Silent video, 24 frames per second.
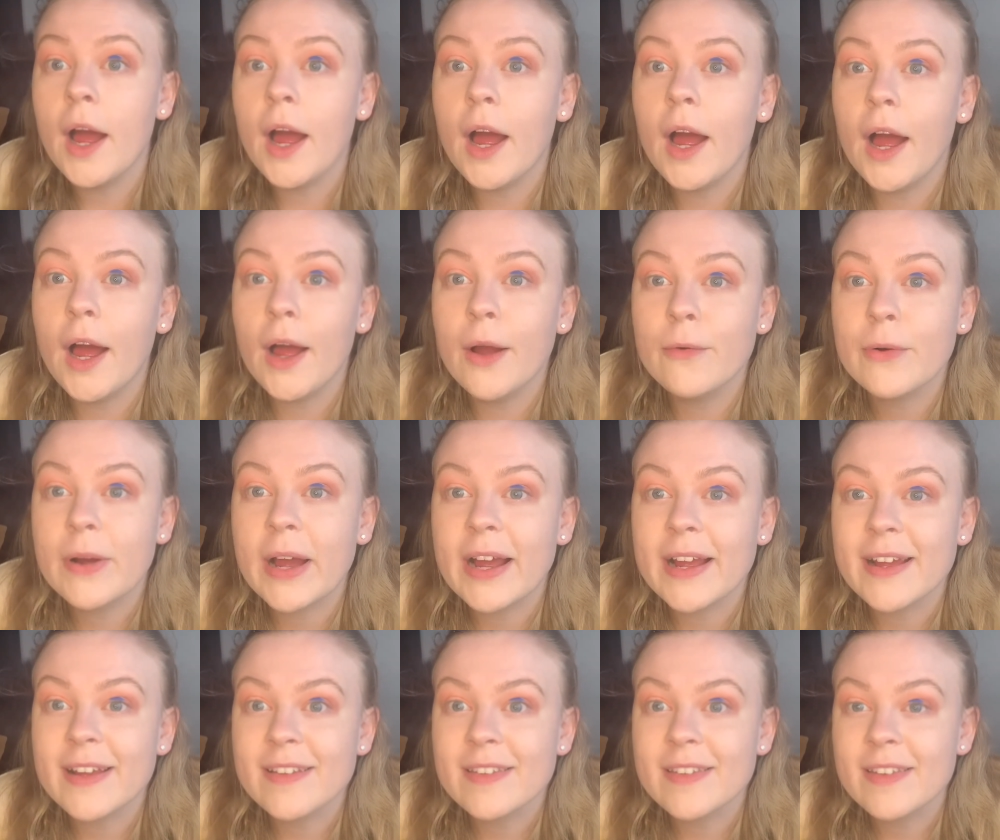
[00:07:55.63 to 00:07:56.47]

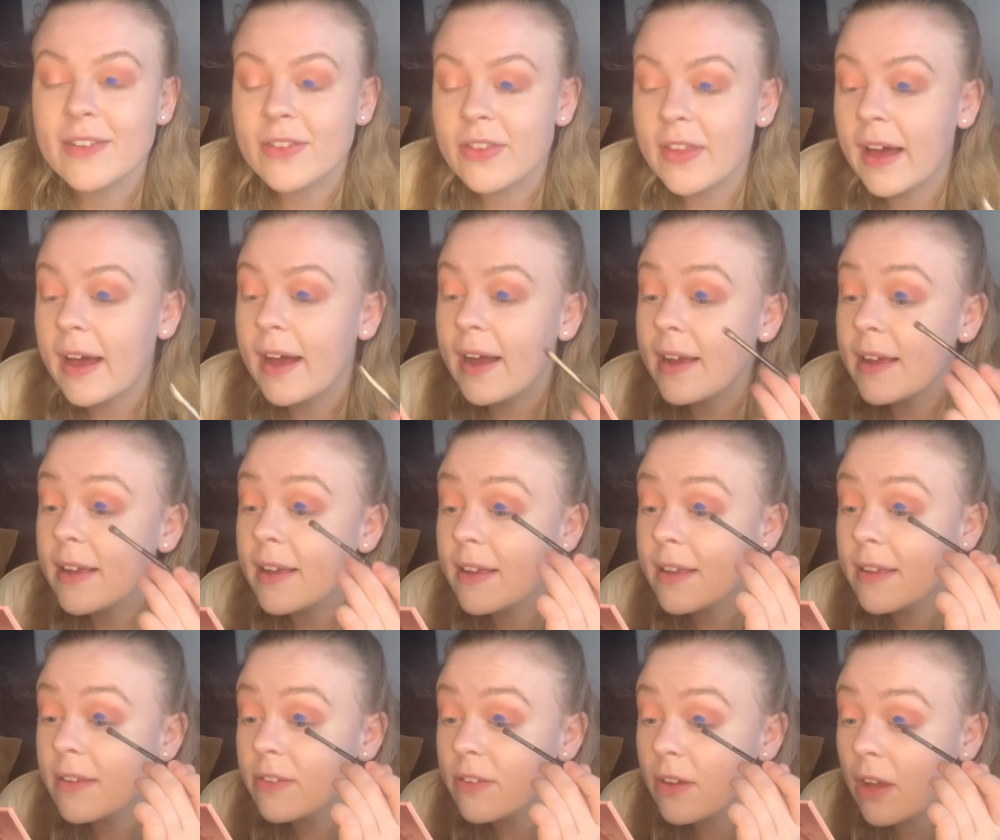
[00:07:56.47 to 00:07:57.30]
Okay, so that
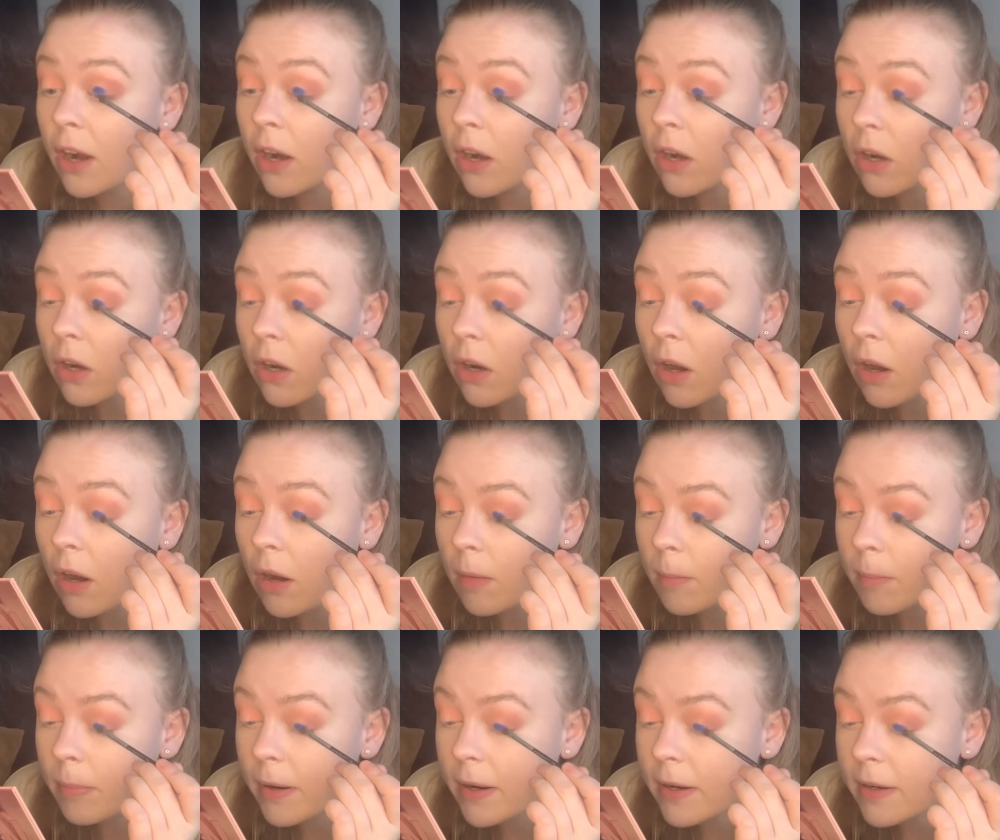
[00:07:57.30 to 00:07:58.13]
is a
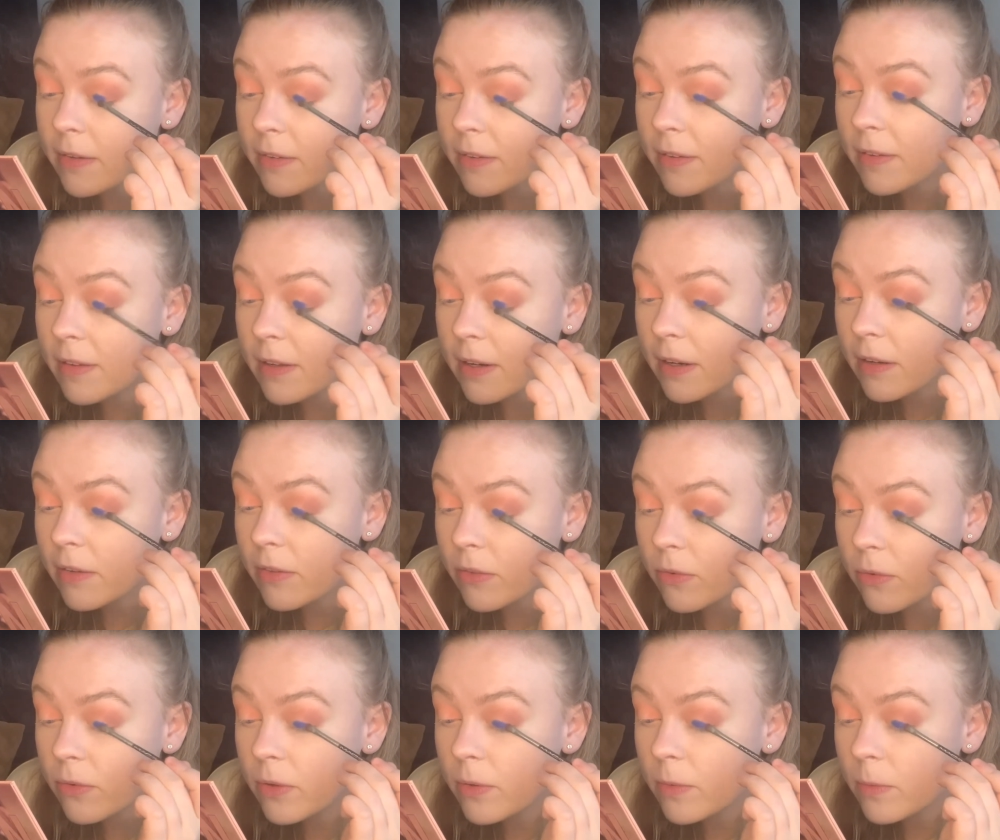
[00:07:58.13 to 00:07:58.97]
lot brighter than I
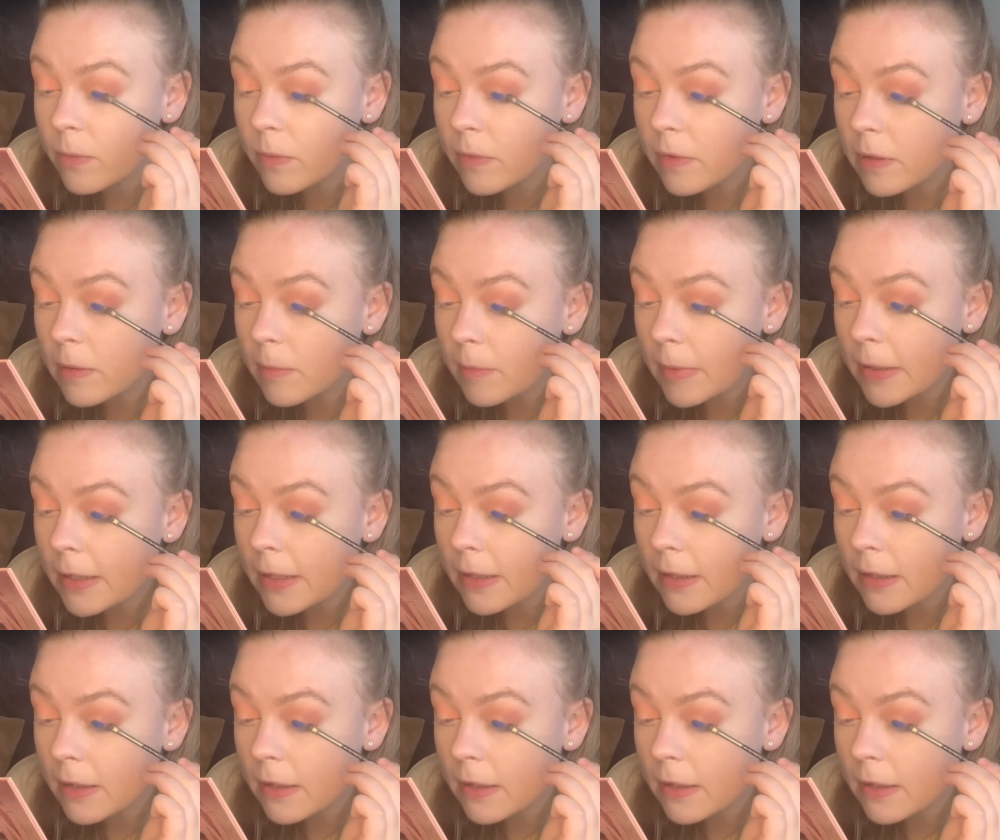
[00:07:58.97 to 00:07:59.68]
thought it was going to be.